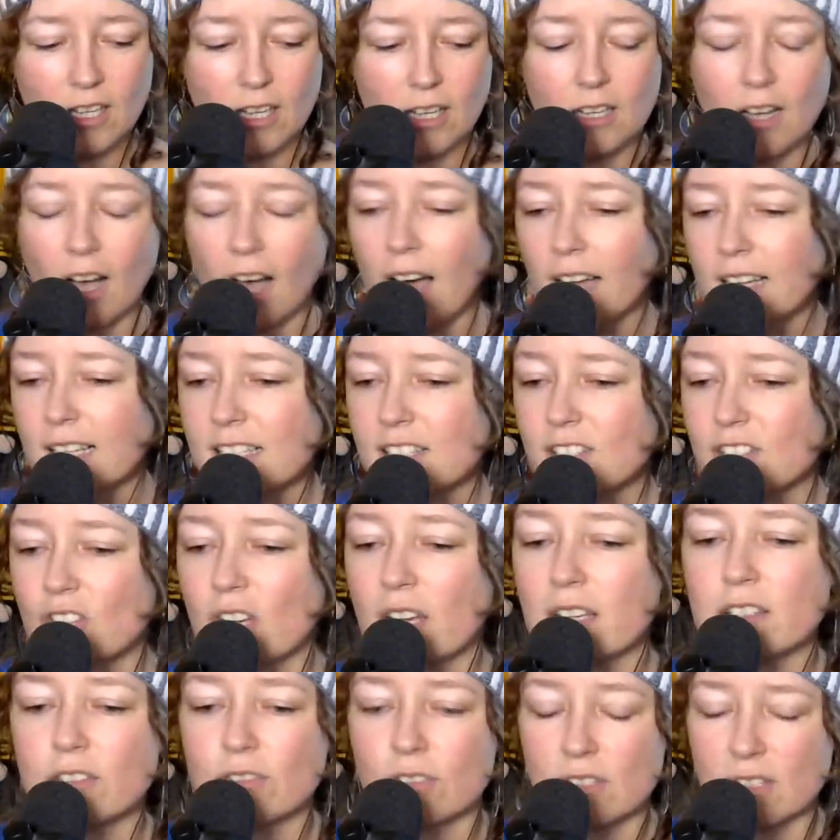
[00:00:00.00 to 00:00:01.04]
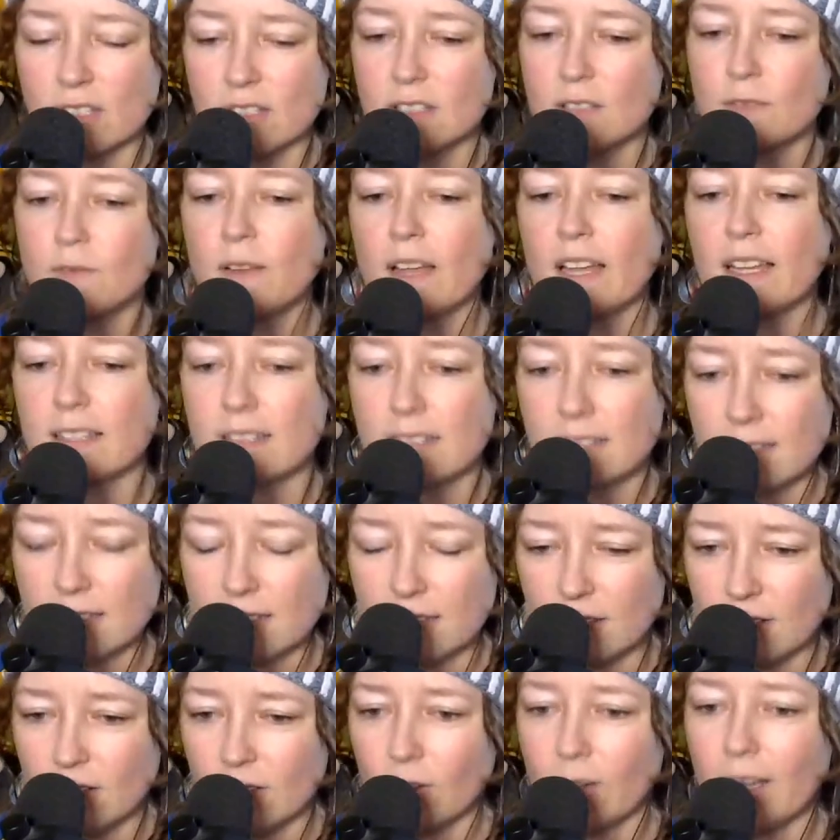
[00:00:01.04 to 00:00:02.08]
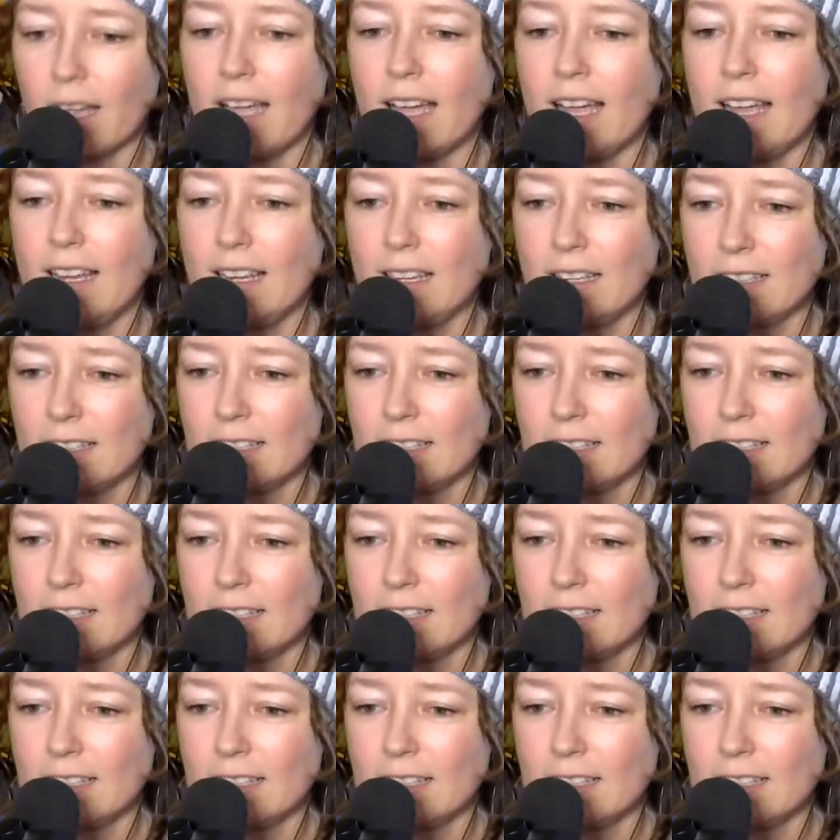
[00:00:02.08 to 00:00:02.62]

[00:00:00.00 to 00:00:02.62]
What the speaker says: God is Chesterson's fence, okay?